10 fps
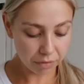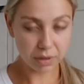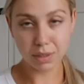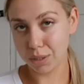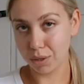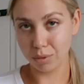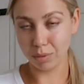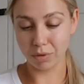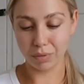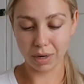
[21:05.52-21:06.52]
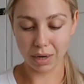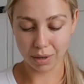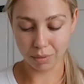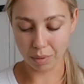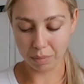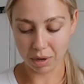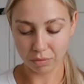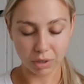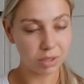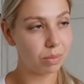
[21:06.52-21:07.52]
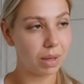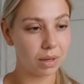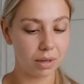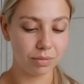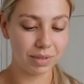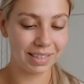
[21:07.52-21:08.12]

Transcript: can we see the water here when we have nice weather.